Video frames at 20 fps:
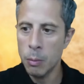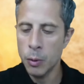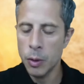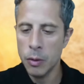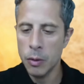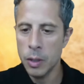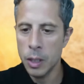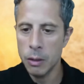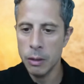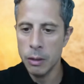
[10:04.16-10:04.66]
with a
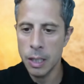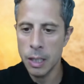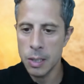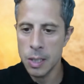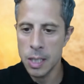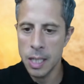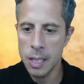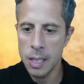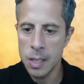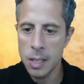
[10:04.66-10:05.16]
theory that
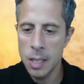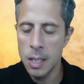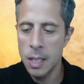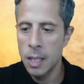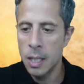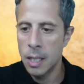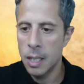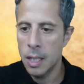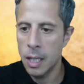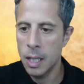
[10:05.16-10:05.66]
says
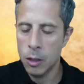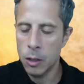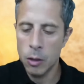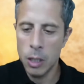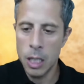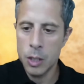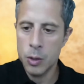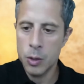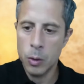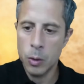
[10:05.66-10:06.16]

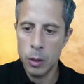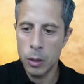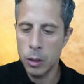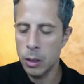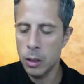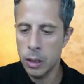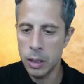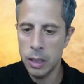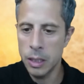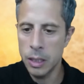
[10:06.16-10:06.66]

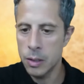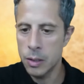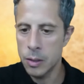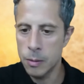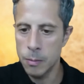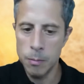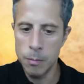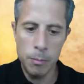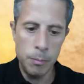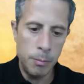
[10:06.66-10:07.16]
cholesterol is
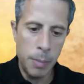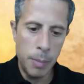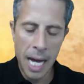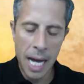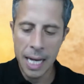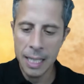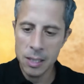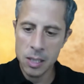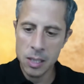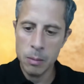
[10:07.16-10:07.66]

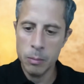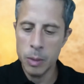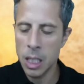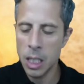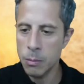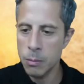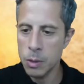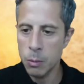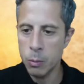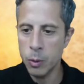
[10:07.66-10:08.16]
bad. Somebody
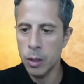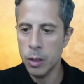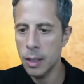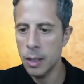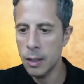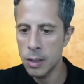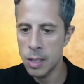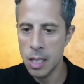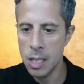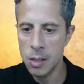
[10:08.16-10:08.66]
comes up with a
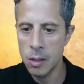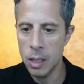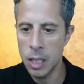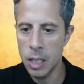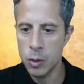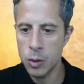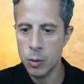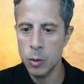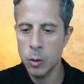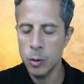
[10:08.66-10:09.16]
theory that says
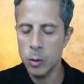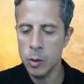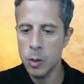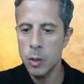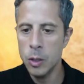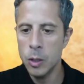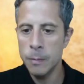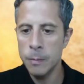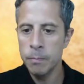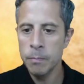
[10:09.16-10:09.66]
cholesterol is
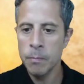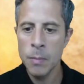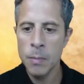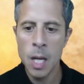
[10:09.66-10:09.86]
good.